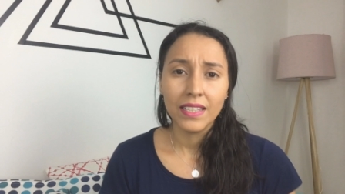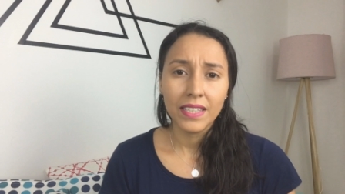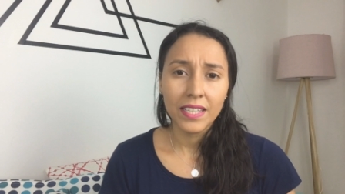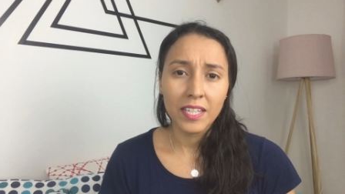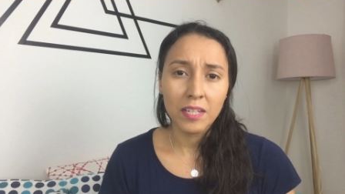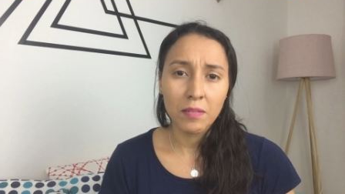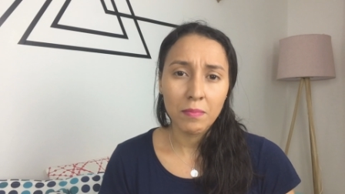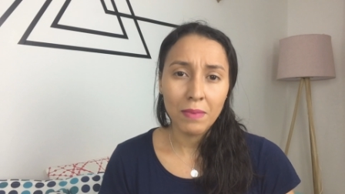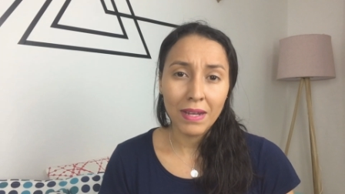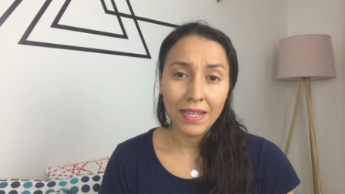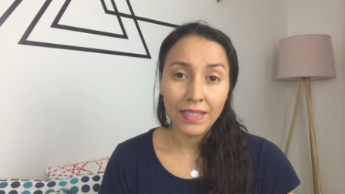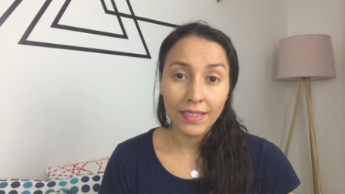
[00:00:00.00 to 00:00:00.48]

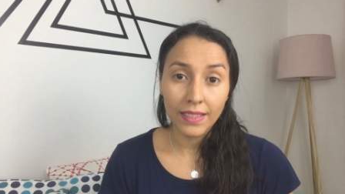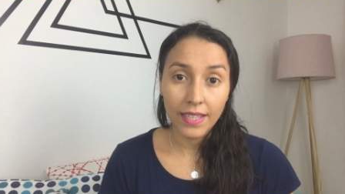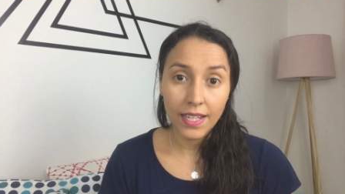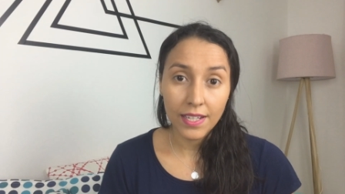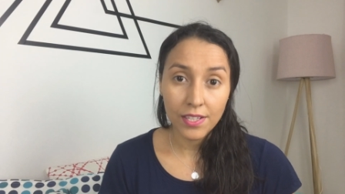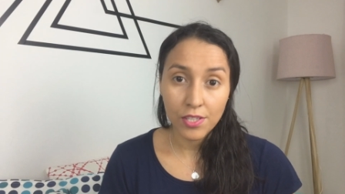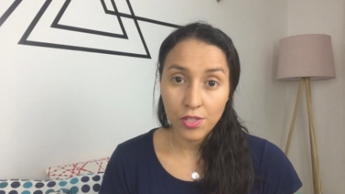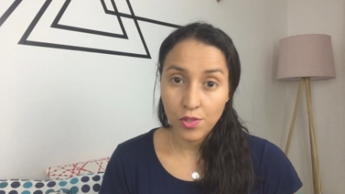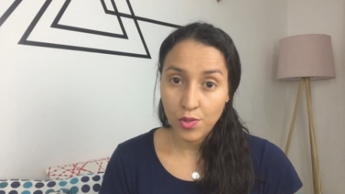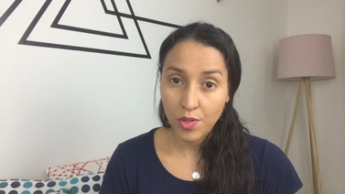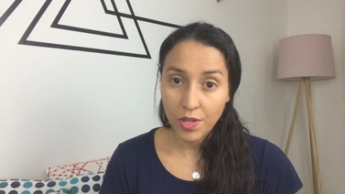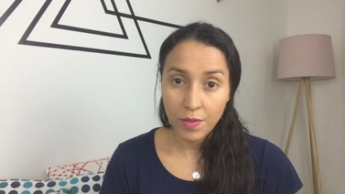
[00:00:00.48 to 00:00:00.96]
in my
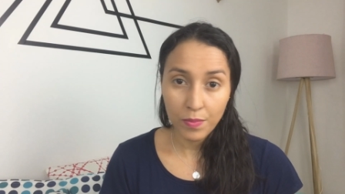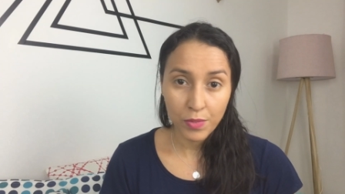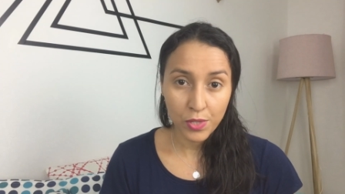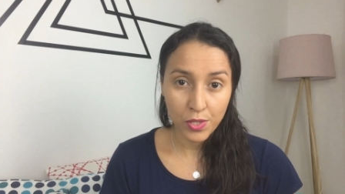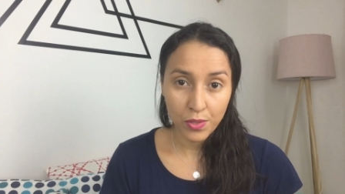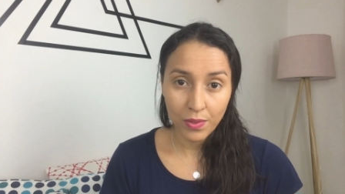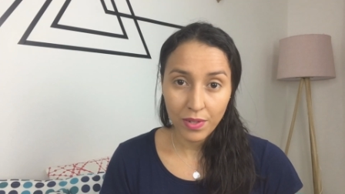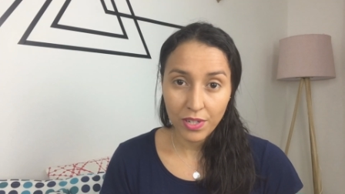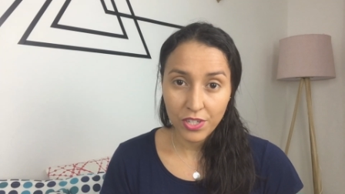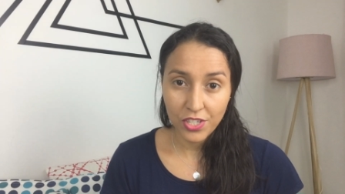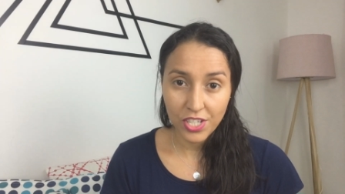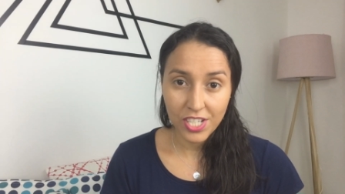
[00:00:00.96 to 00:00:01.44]
last trip
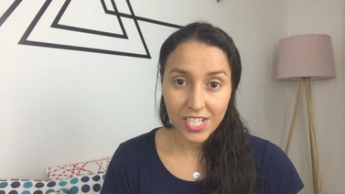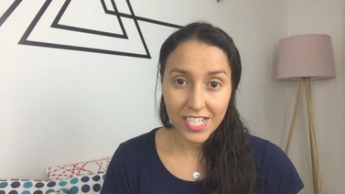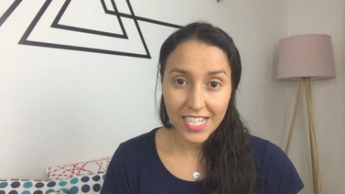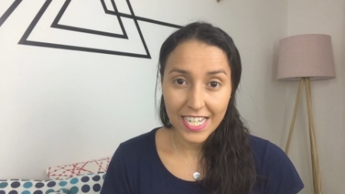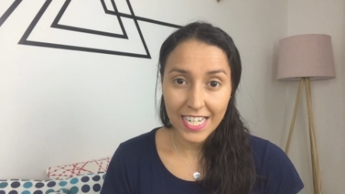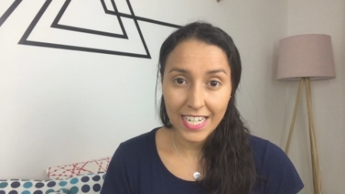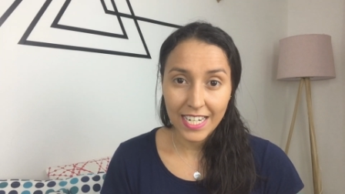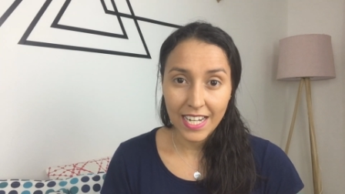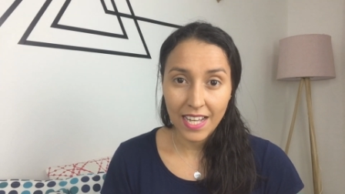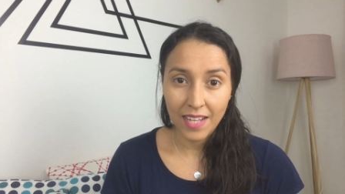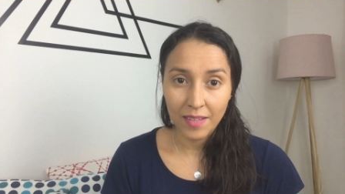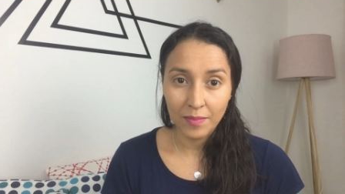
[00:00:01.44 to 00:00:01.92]
to
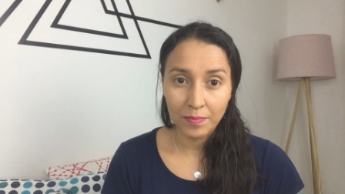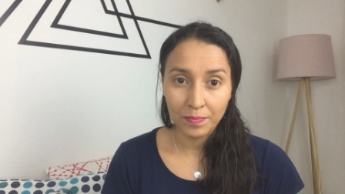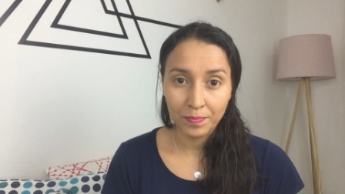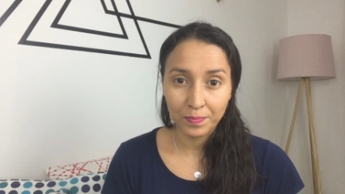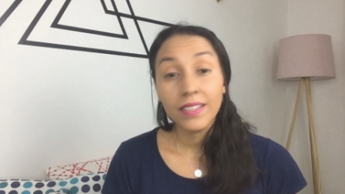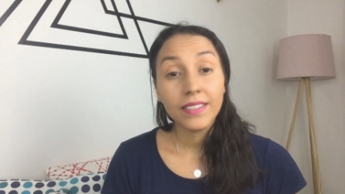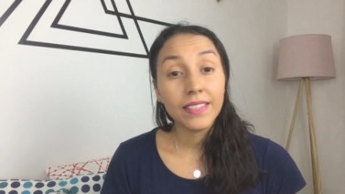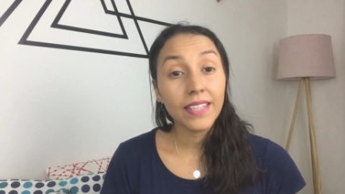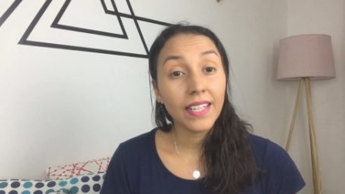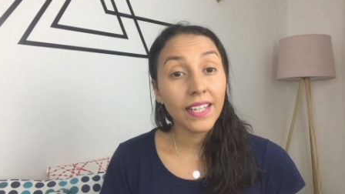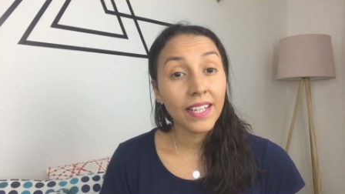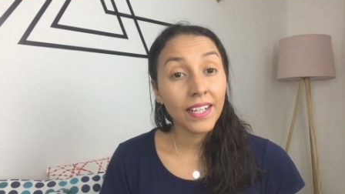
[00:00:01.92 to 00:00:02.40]
Argentina.
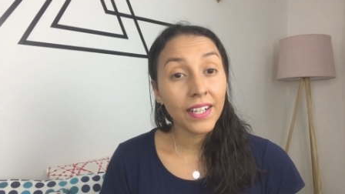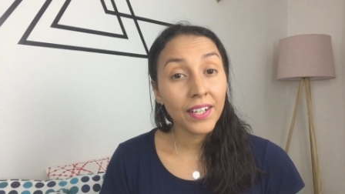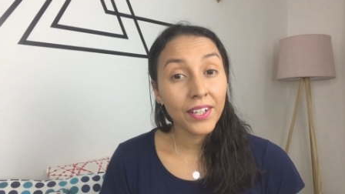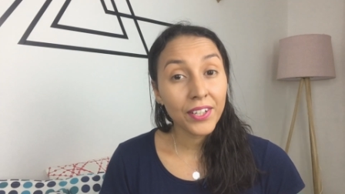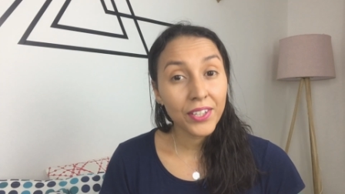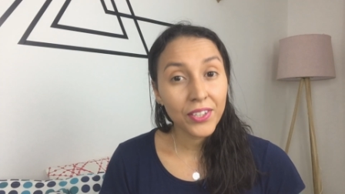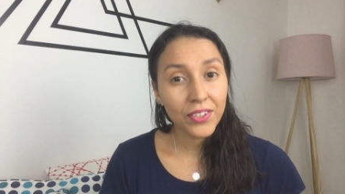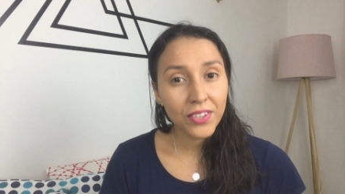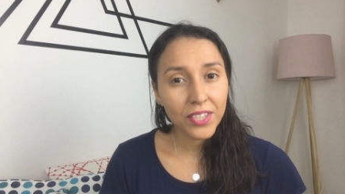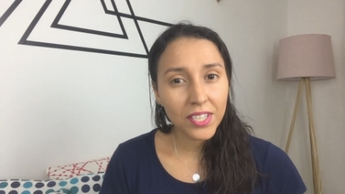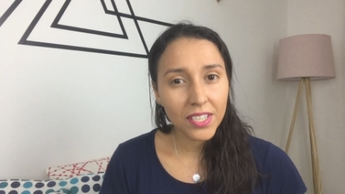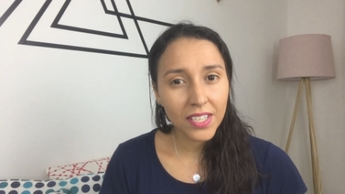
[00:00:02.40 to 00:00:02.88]
There
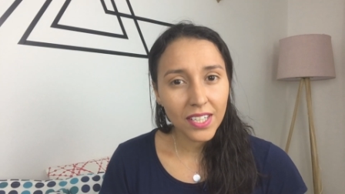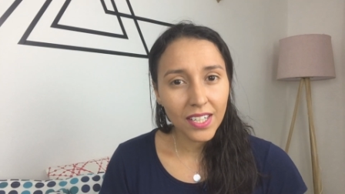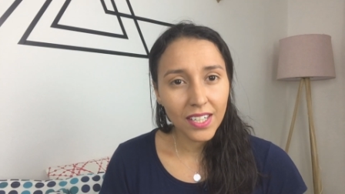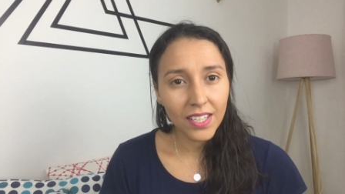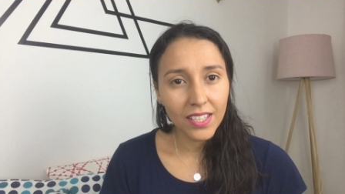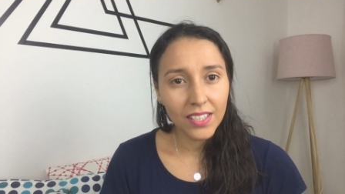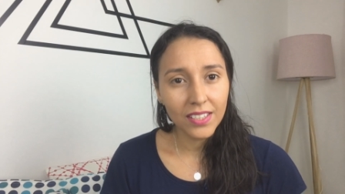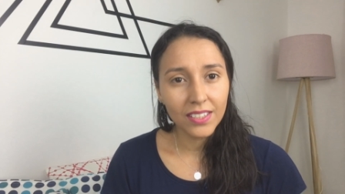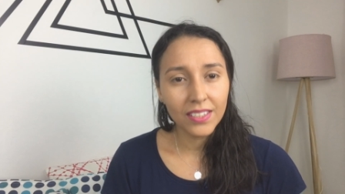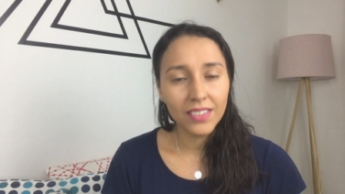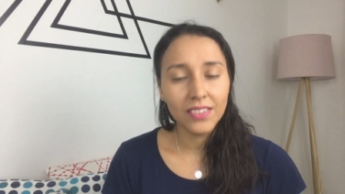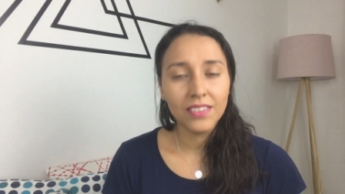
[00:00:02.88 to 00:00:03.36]
you
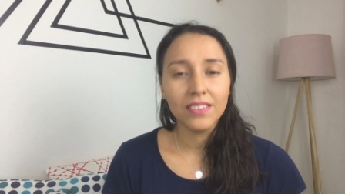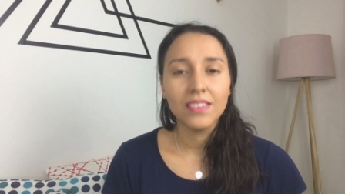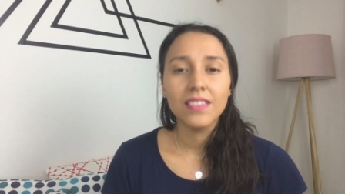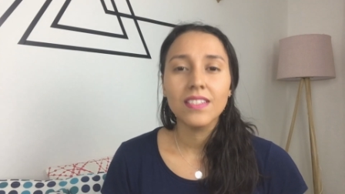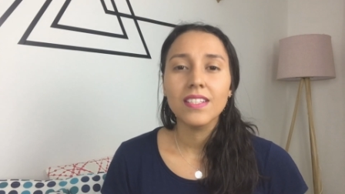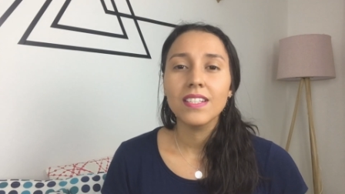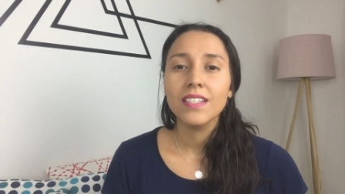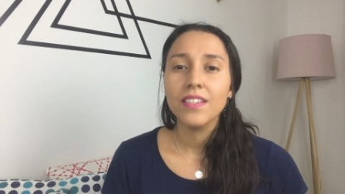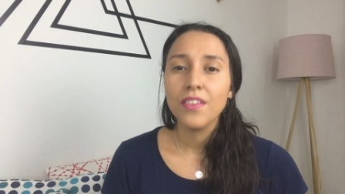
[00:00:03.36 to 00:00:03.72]
go.